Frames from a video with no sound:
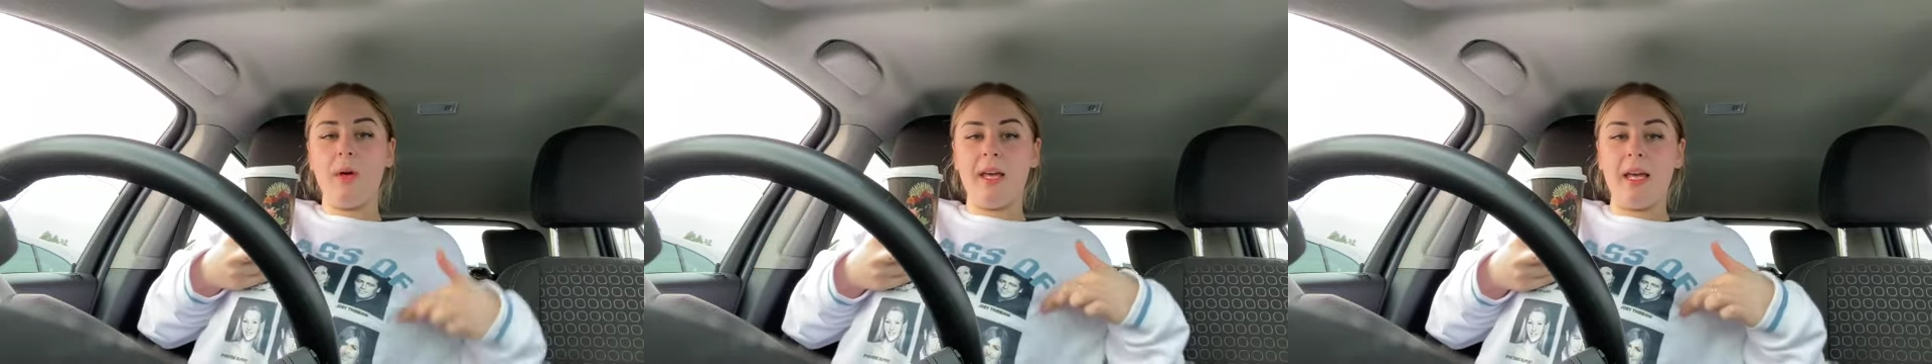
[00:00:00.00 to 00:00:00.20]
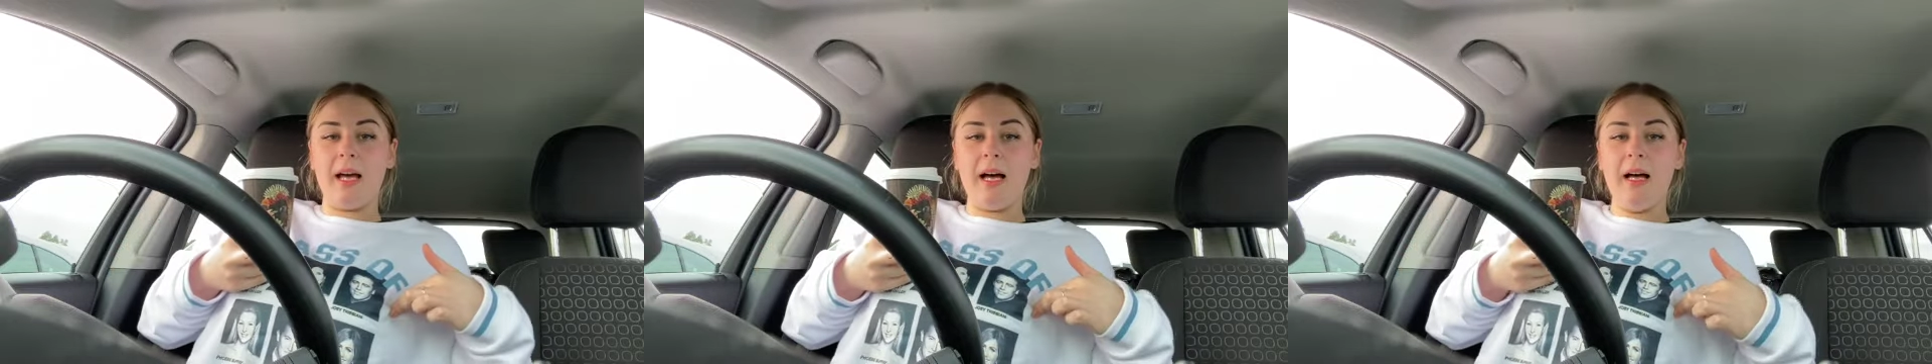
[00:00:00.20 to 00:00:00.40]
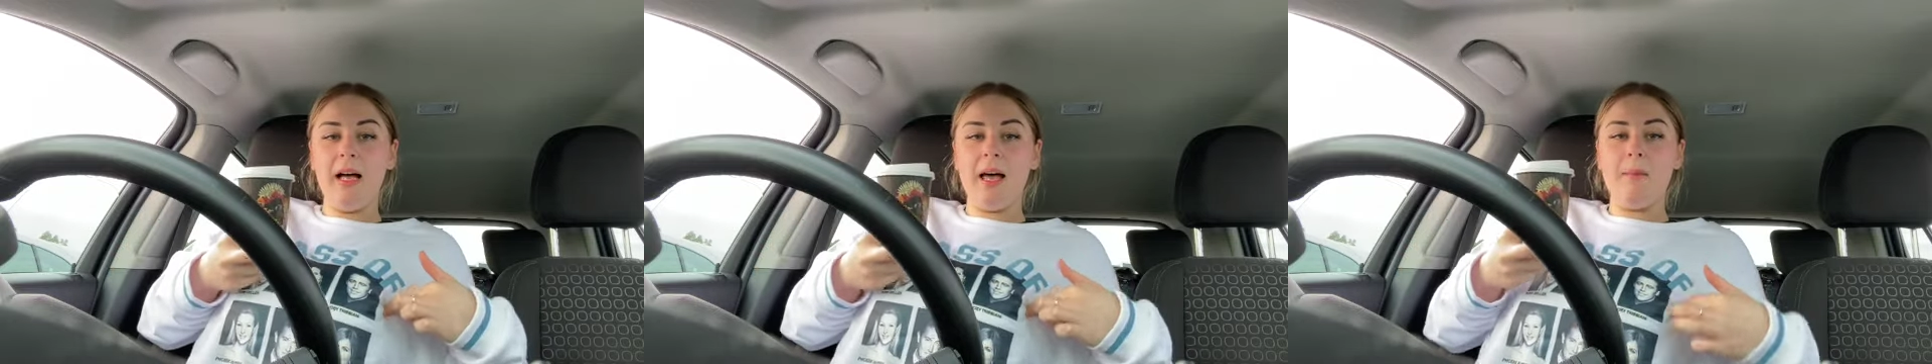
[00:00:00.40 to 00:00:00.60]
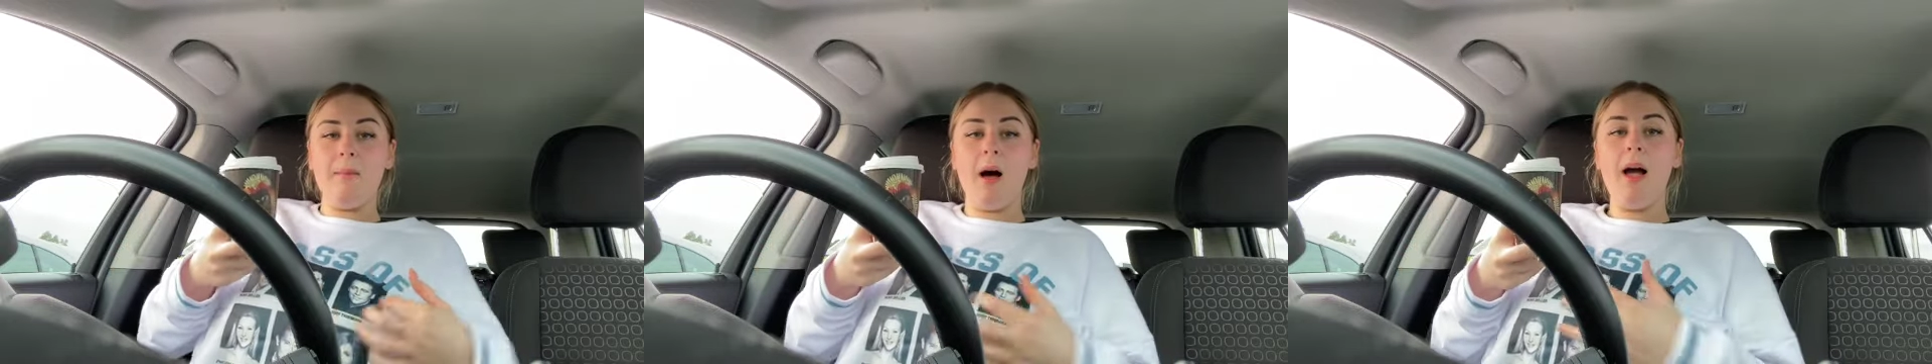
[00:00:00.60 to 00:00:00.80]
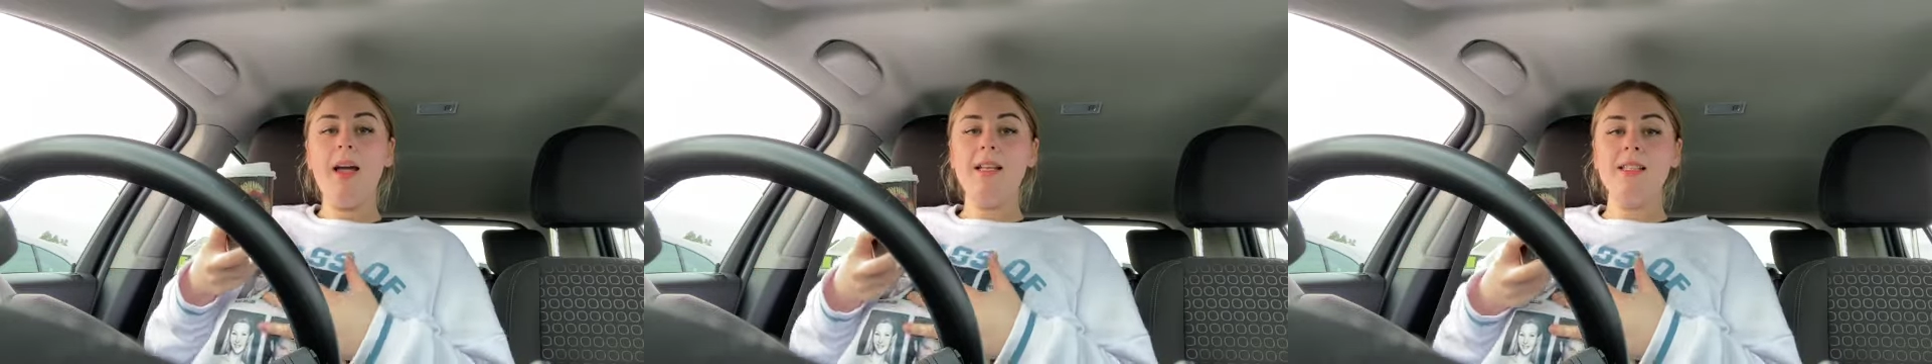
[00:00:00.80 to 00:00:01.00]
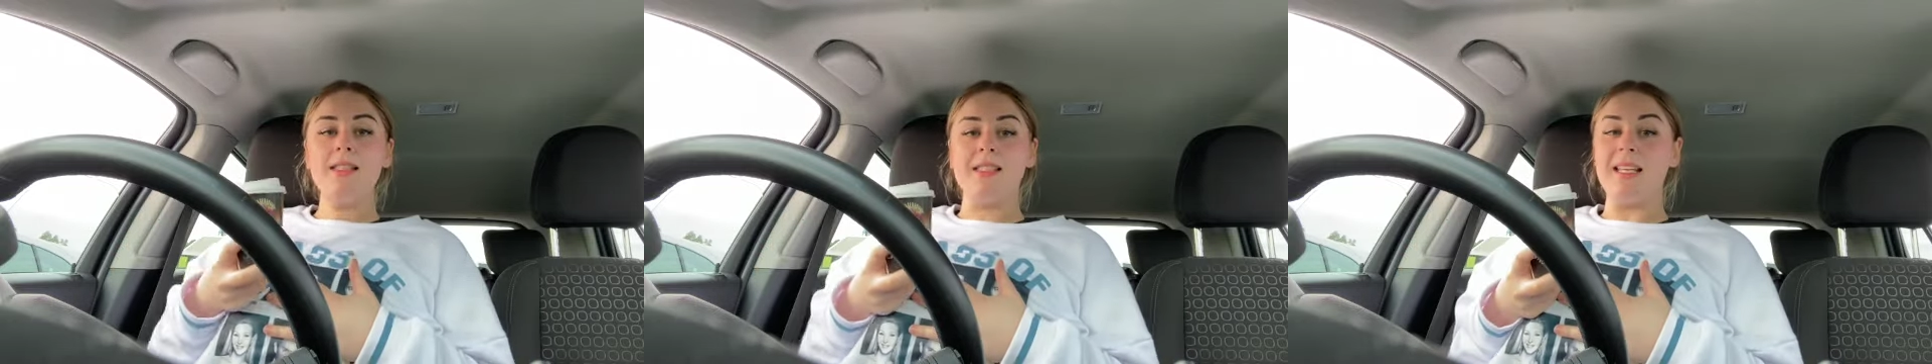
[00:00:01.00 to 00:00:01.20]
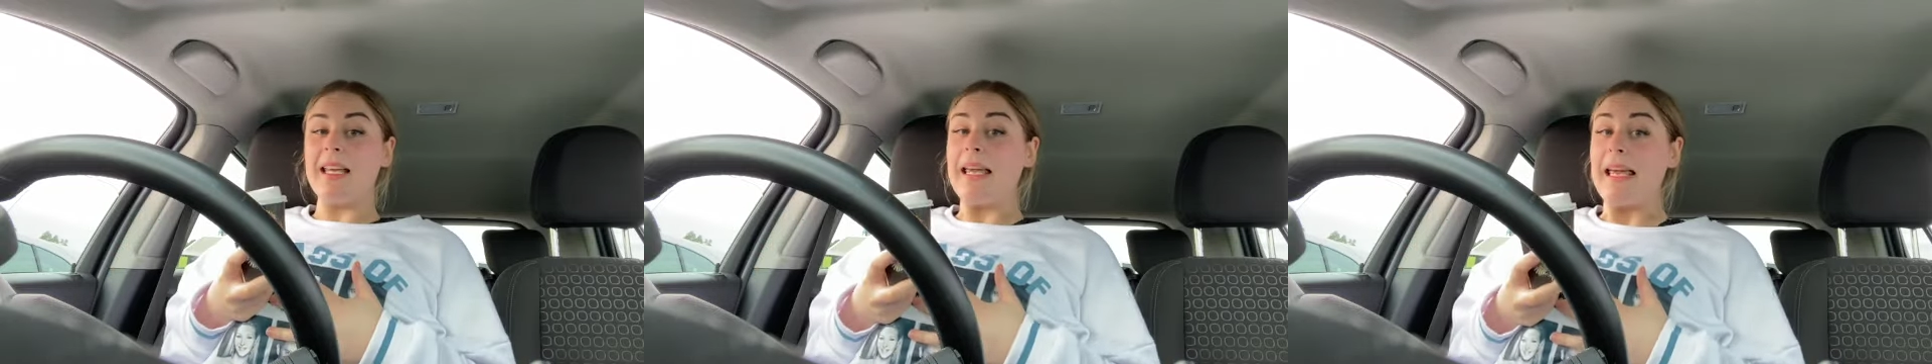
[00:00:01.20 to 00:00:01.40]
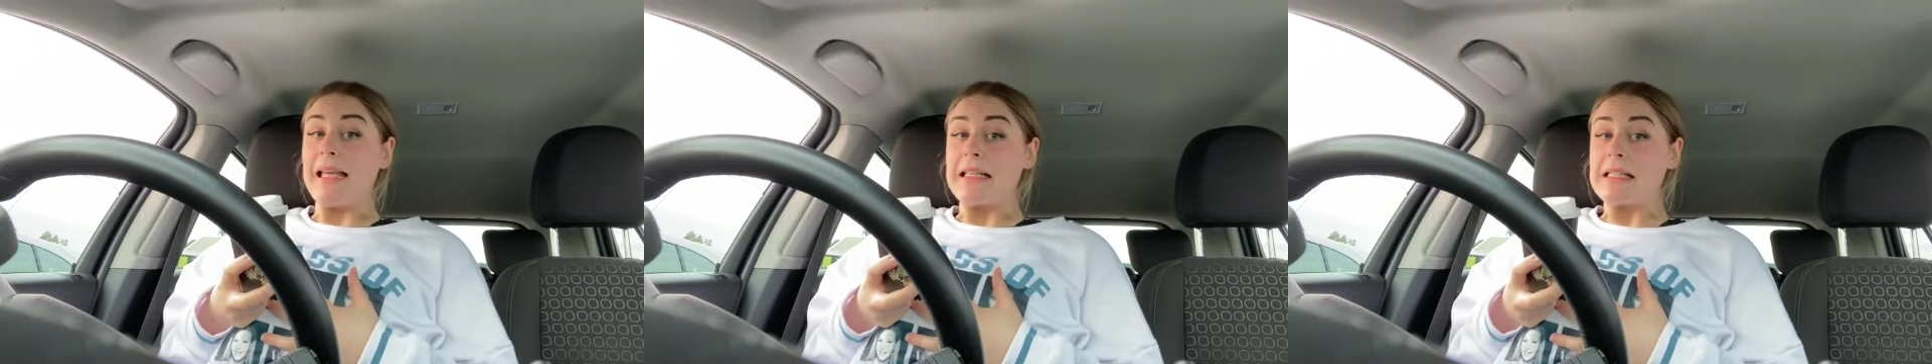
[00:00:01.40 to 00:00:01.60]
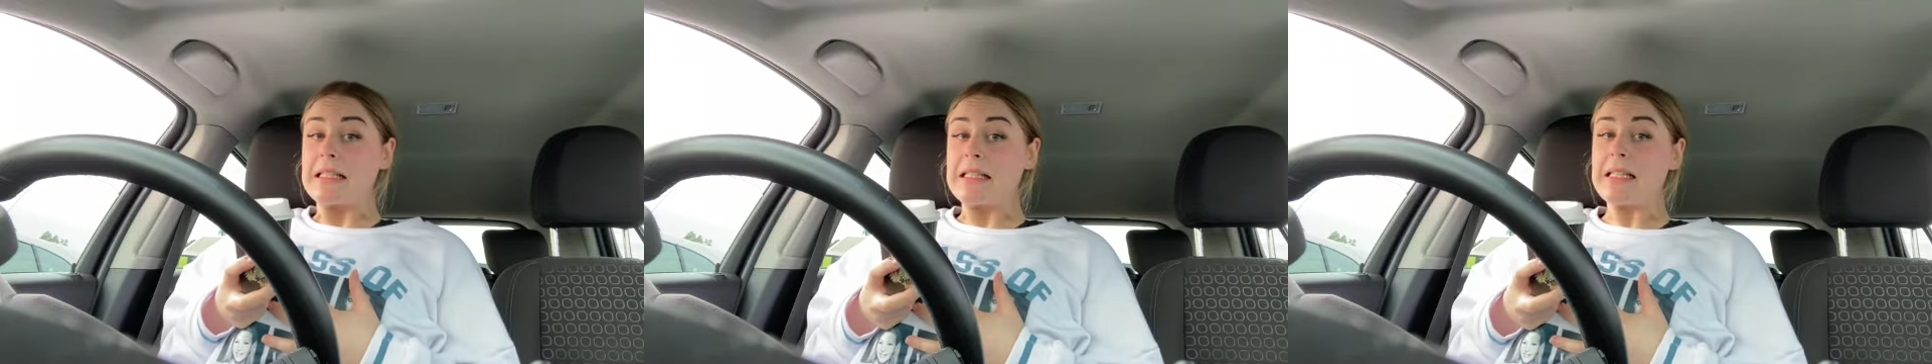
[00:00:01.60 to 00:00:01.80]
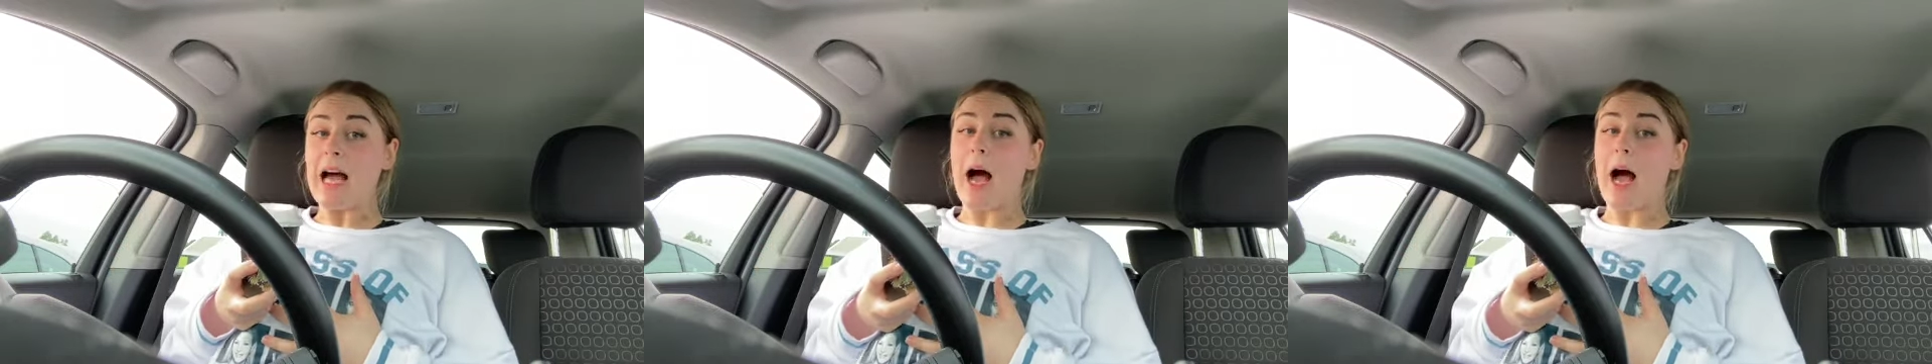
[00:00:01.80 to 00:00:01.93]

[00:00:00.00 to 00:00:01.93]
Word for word: here and my tits